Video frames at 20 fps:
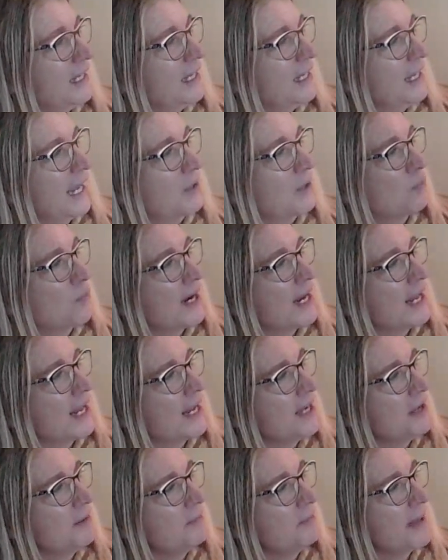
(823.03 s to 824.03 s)
And when I
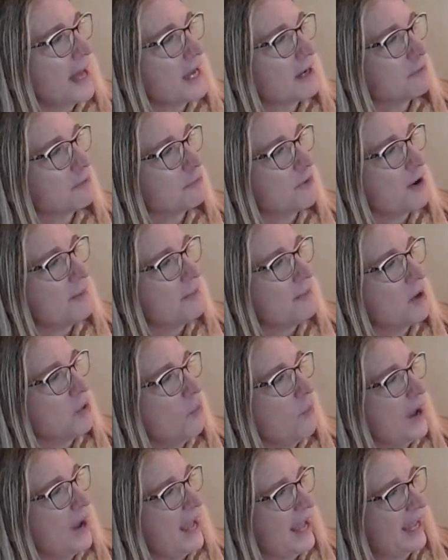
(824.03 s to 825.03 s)
come back from
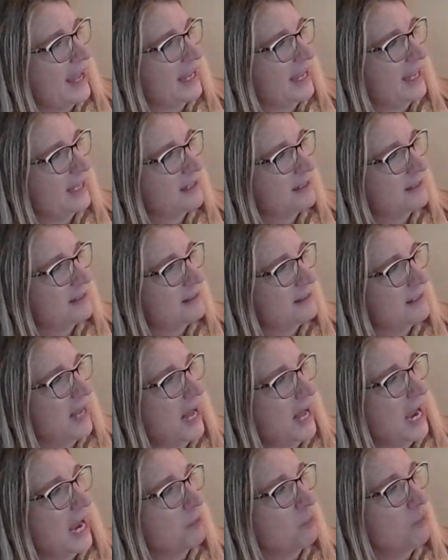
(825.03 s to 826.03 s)
away,
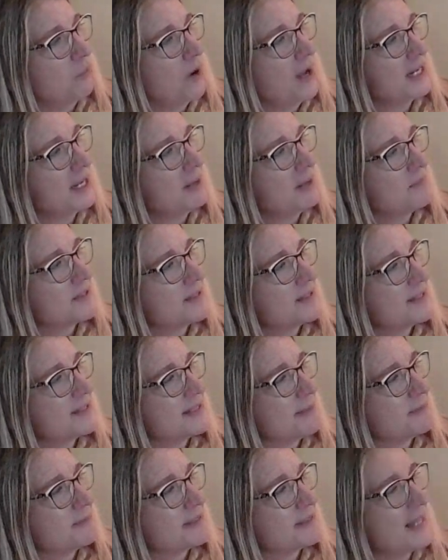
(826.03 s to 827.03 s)
I run up the
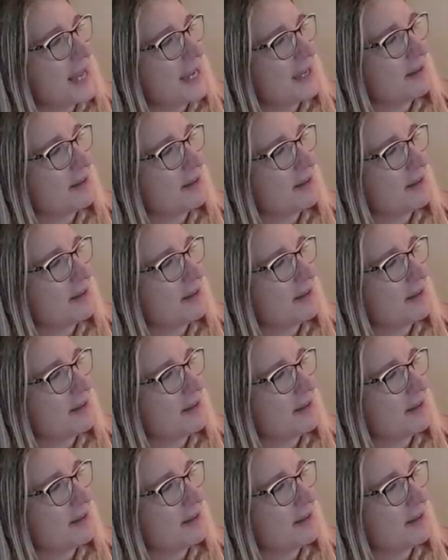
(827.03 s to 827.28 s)
steps like